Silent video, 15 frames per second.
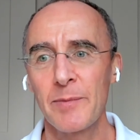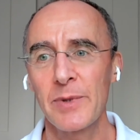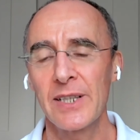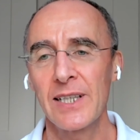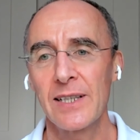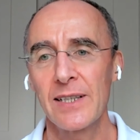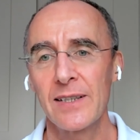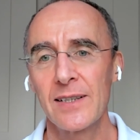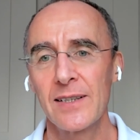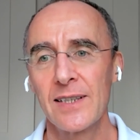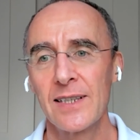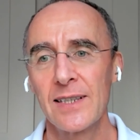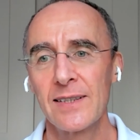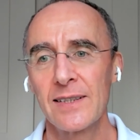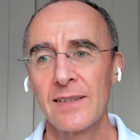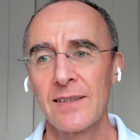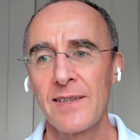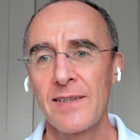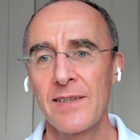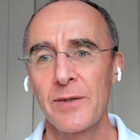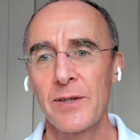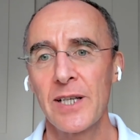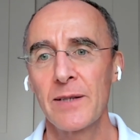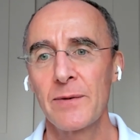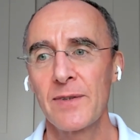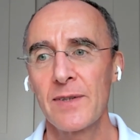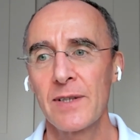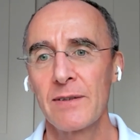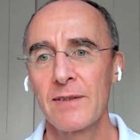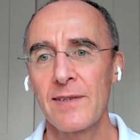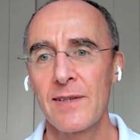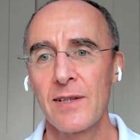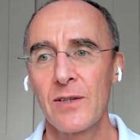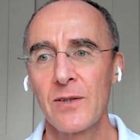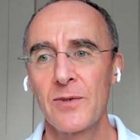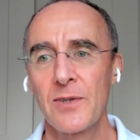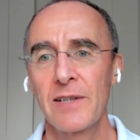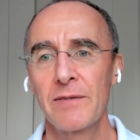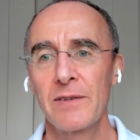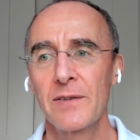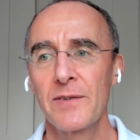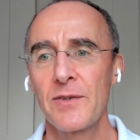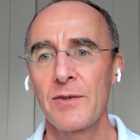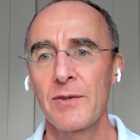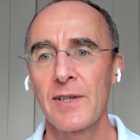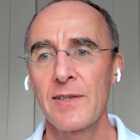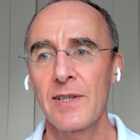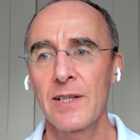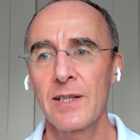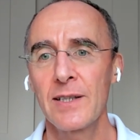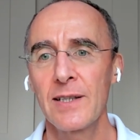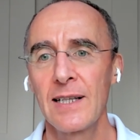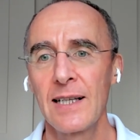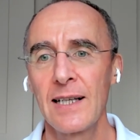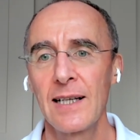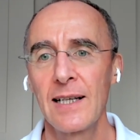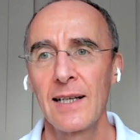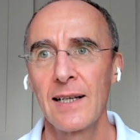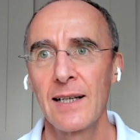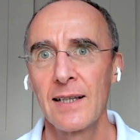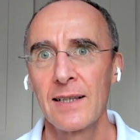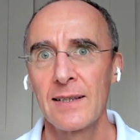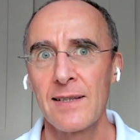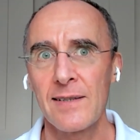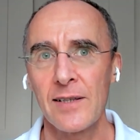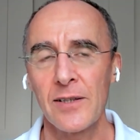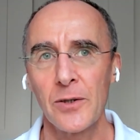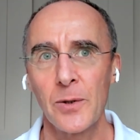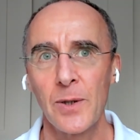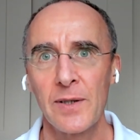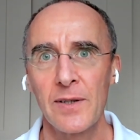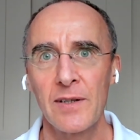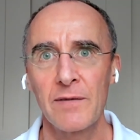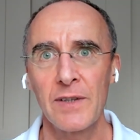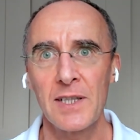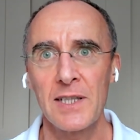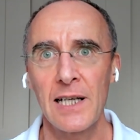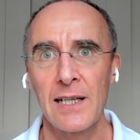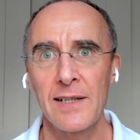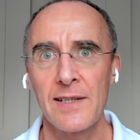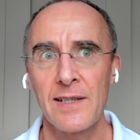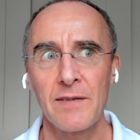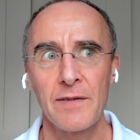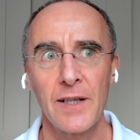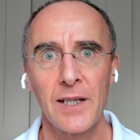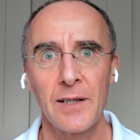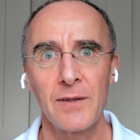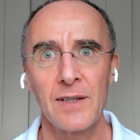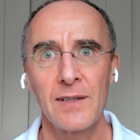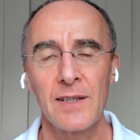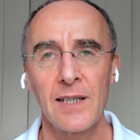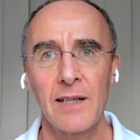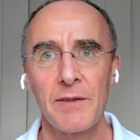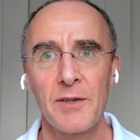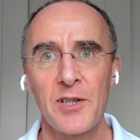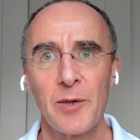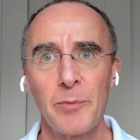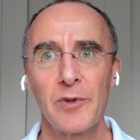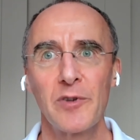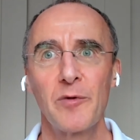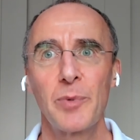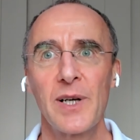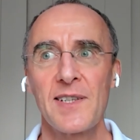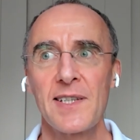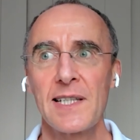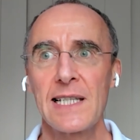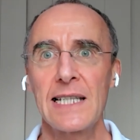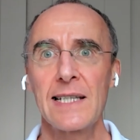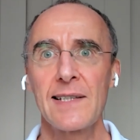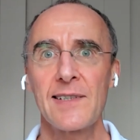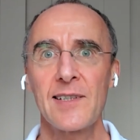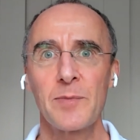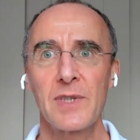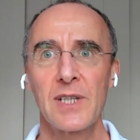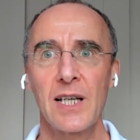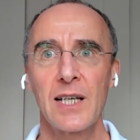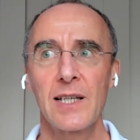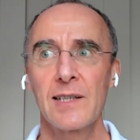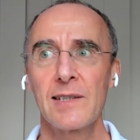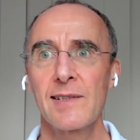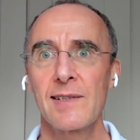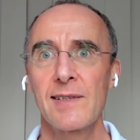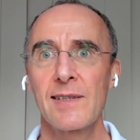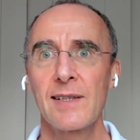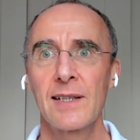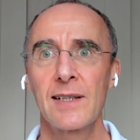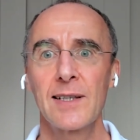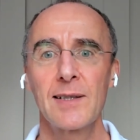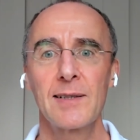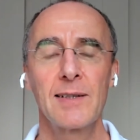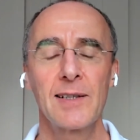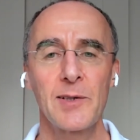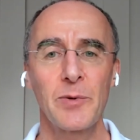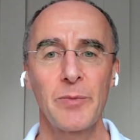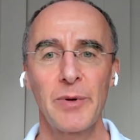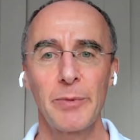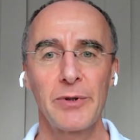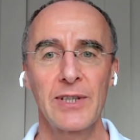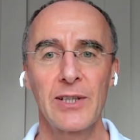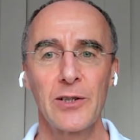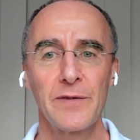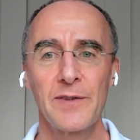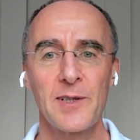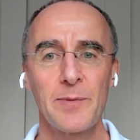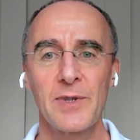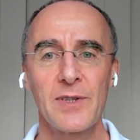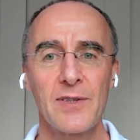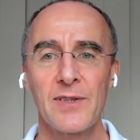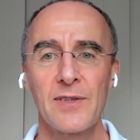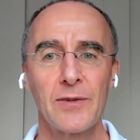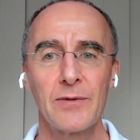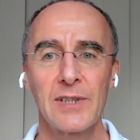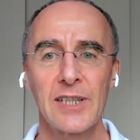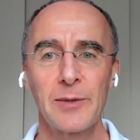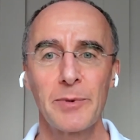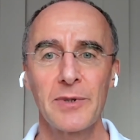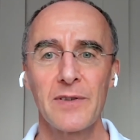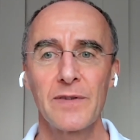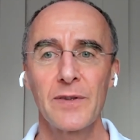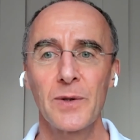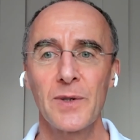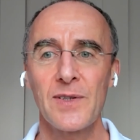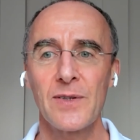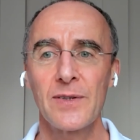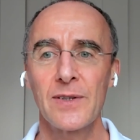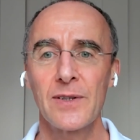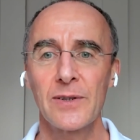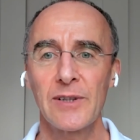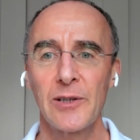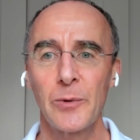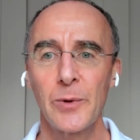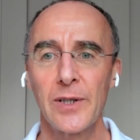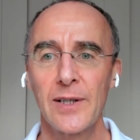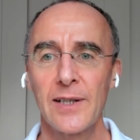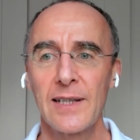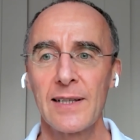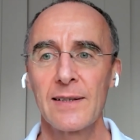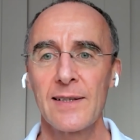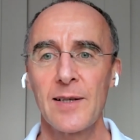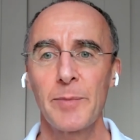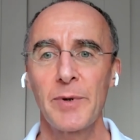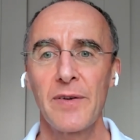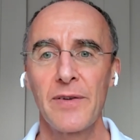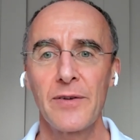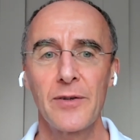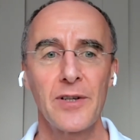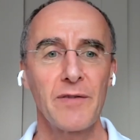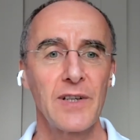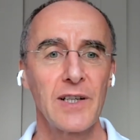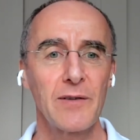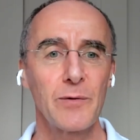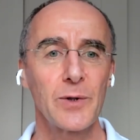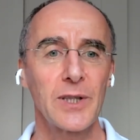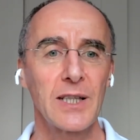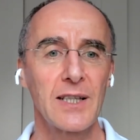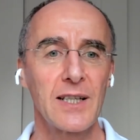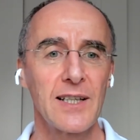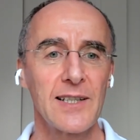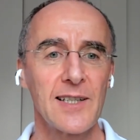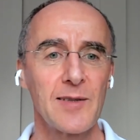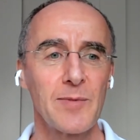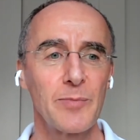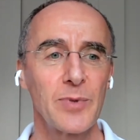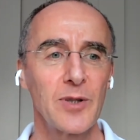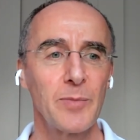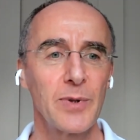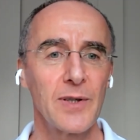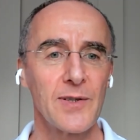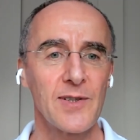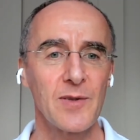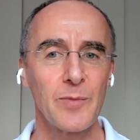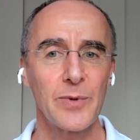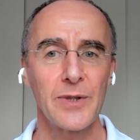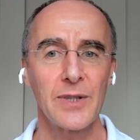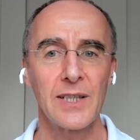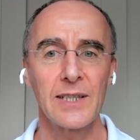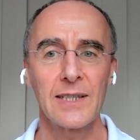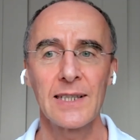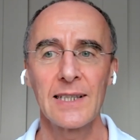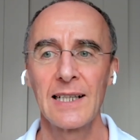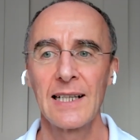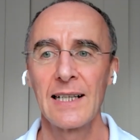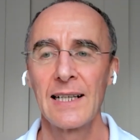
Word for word: being here. I think there's no doubt there is a huge level of stress here. So I think Vitality found that the average number of presenteeism days, i.e., days where people are in the office but just not really able to focus on doing their work, is about 35 working days per person per year.